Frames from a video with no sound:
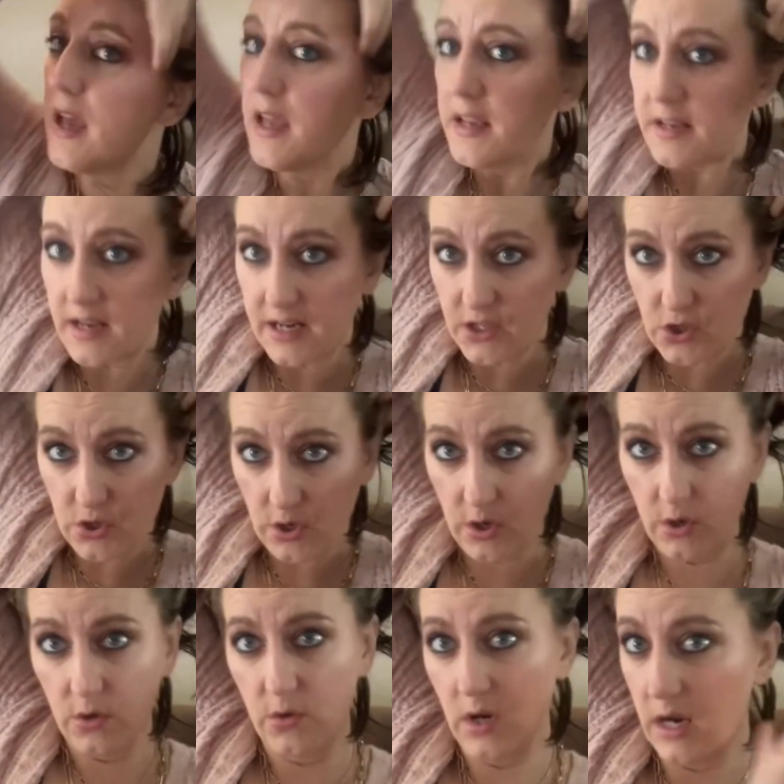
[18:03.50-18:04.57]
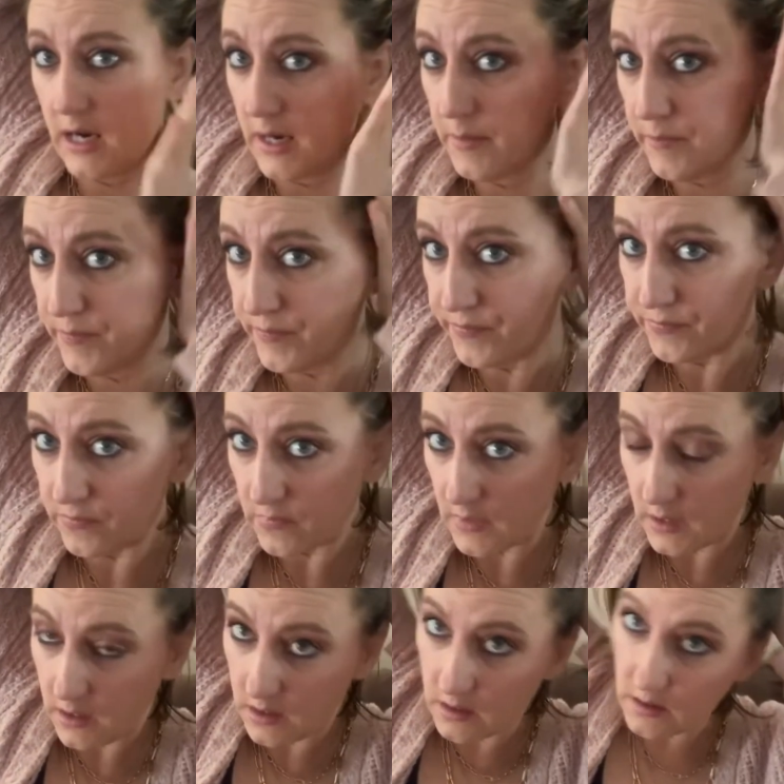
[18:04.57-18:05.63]
Nitro, um,
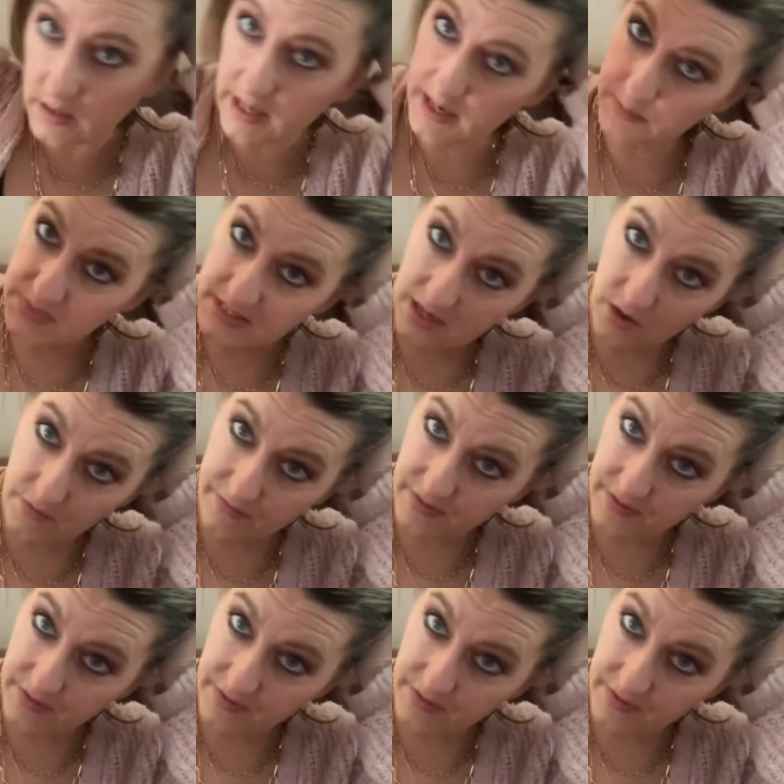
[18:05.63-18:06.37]
let himself